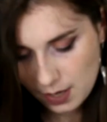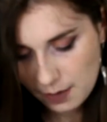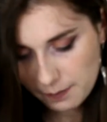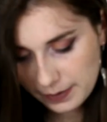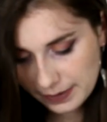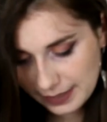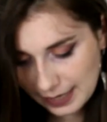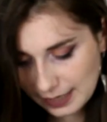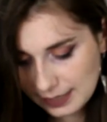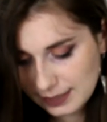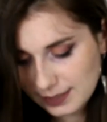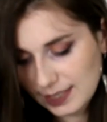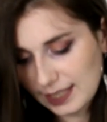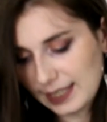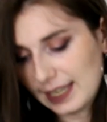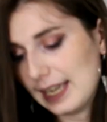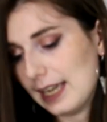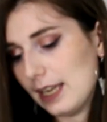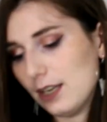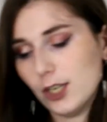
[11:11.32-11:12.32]
but again, it's like
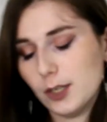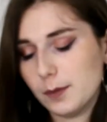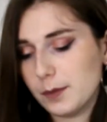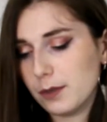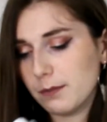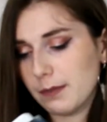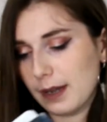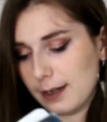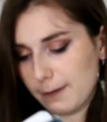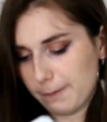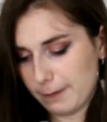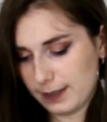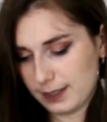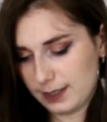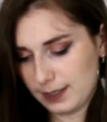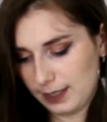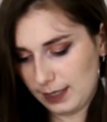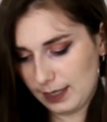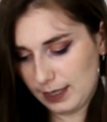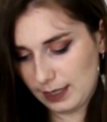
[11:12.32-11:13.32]
here, new moon
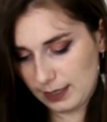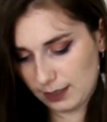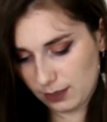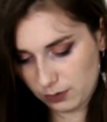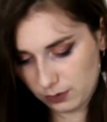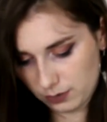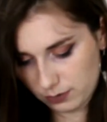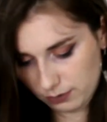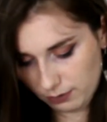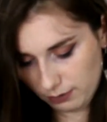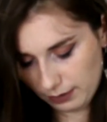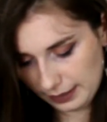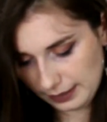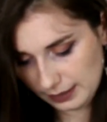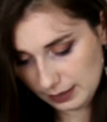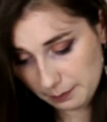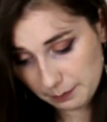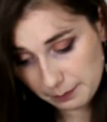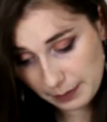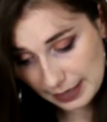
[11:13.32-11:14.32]
manifesting, and it goes through like
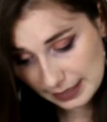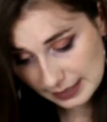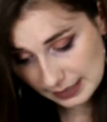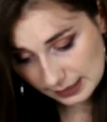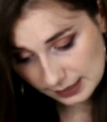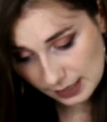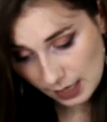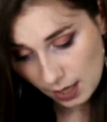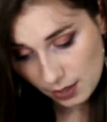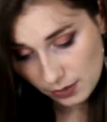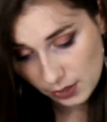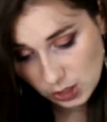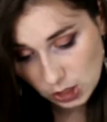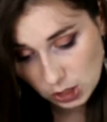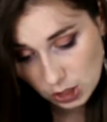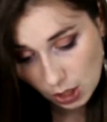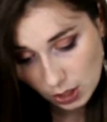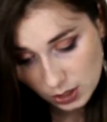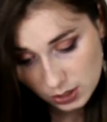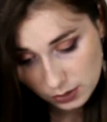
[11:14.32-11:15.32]
the basics. There's
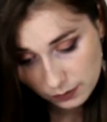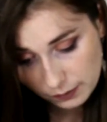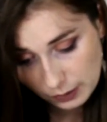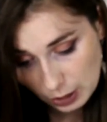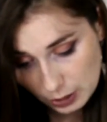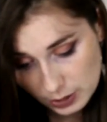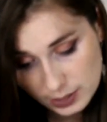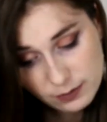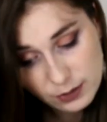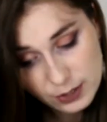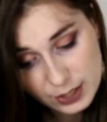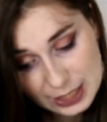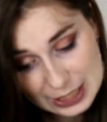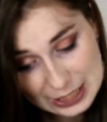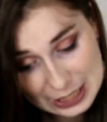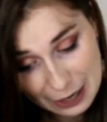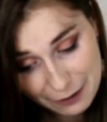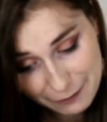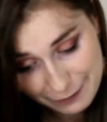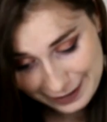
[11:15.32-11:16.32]
lots of useful
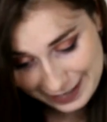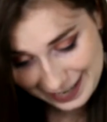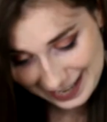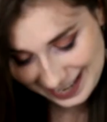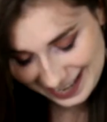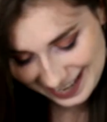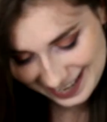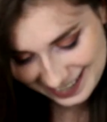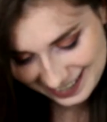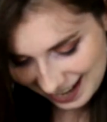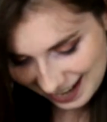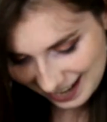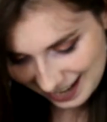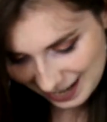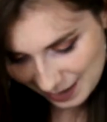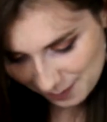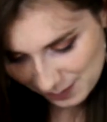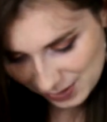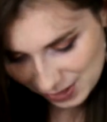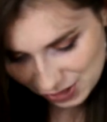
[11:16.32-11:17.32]
stuff in here.
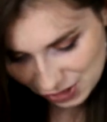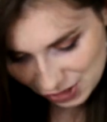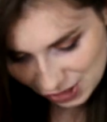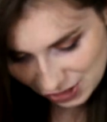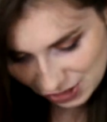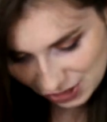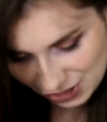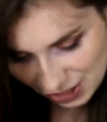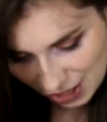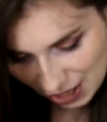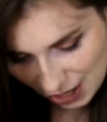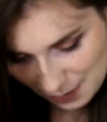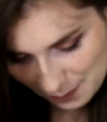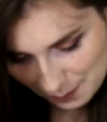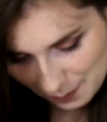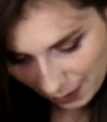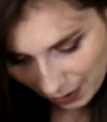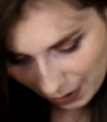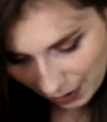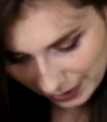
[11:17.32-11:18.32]
There's just certain
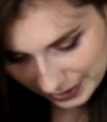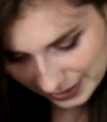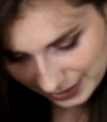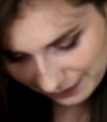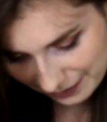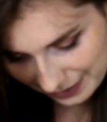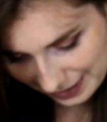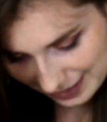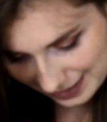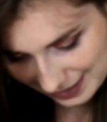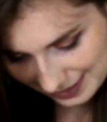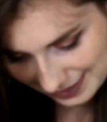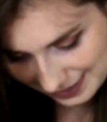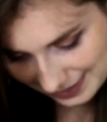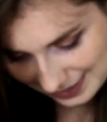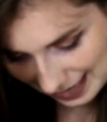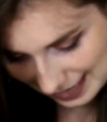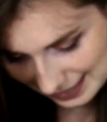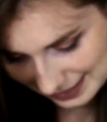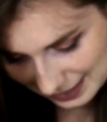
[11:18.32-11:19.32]
parts of it
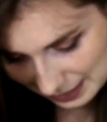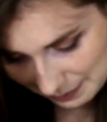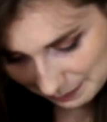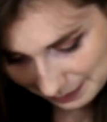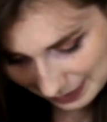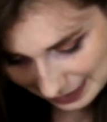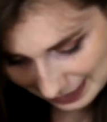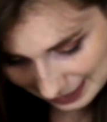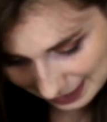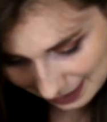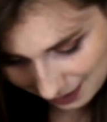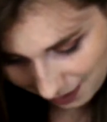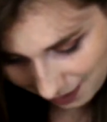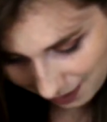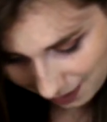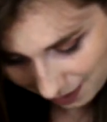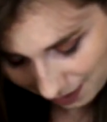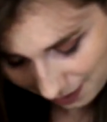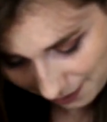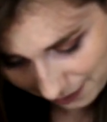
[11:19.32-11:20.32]
that to me
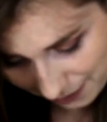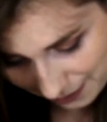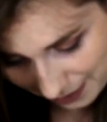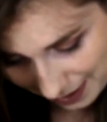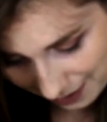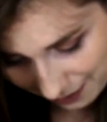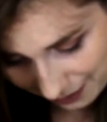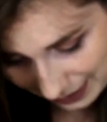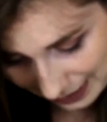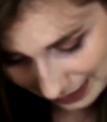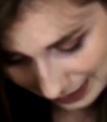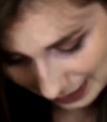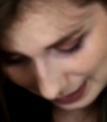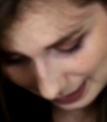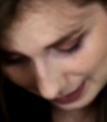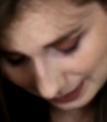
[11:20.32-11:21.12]
are very